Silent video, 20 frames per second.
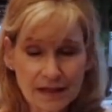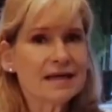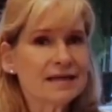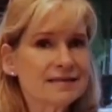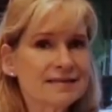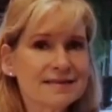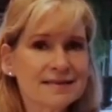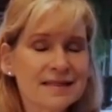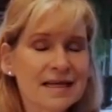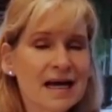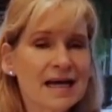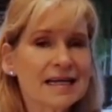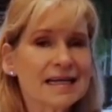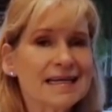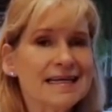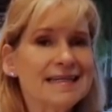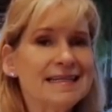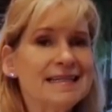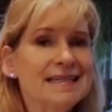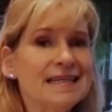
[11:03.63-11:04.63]
It's not
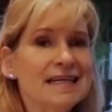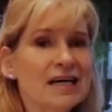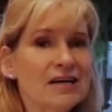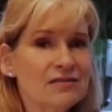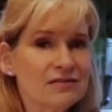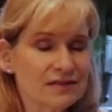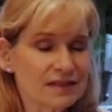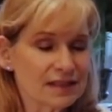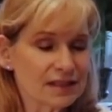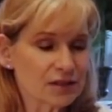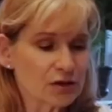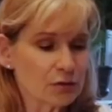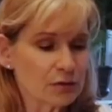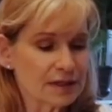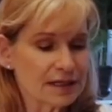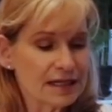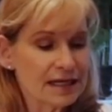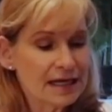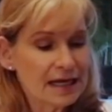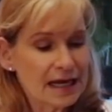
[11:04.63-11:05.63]
enough
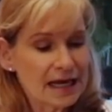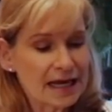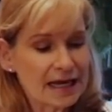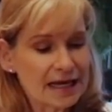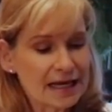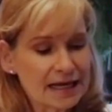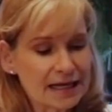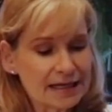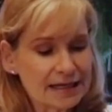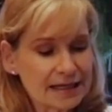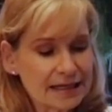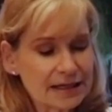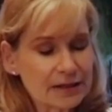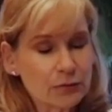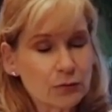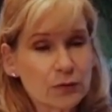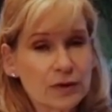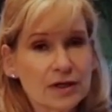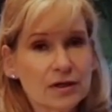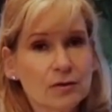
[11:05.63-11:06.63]
liquid and
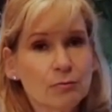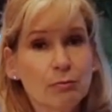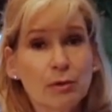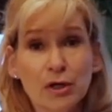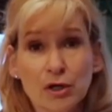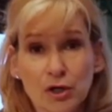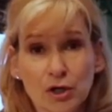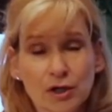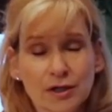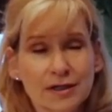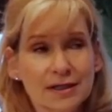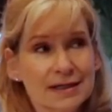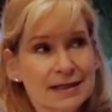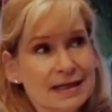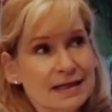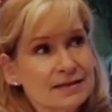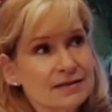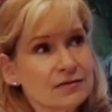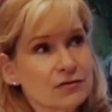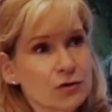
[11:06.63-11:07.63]
it will burn,
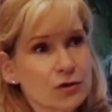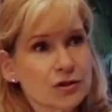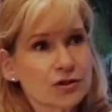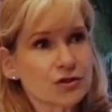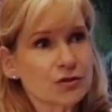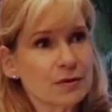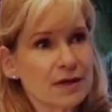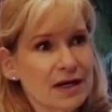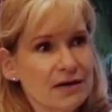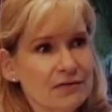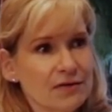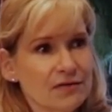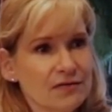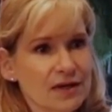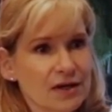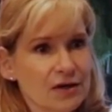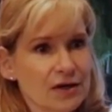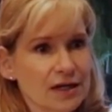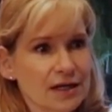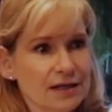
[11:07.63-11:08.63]
unless of course you have a
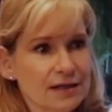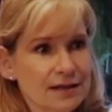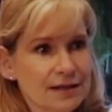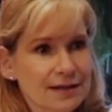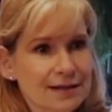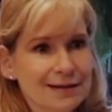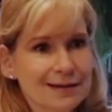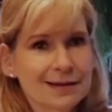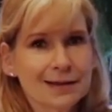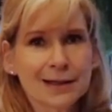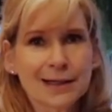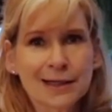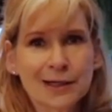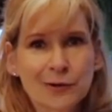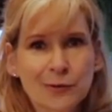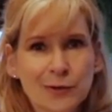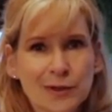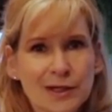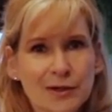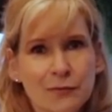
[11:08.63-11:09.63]
very
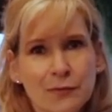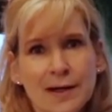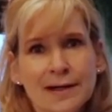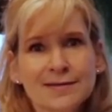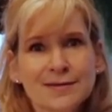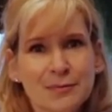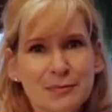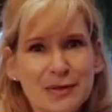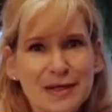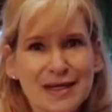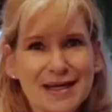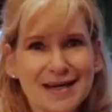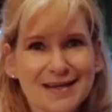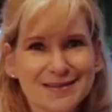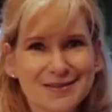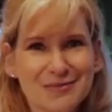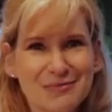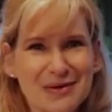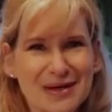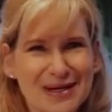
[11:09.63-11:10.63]
liquidy recipe, I
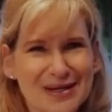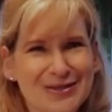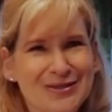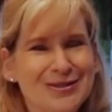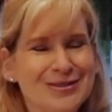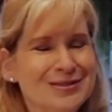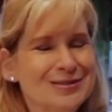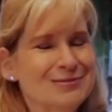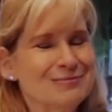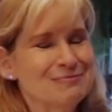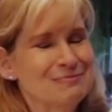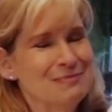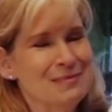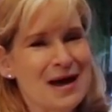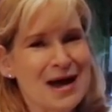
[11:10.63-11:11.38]
suppose.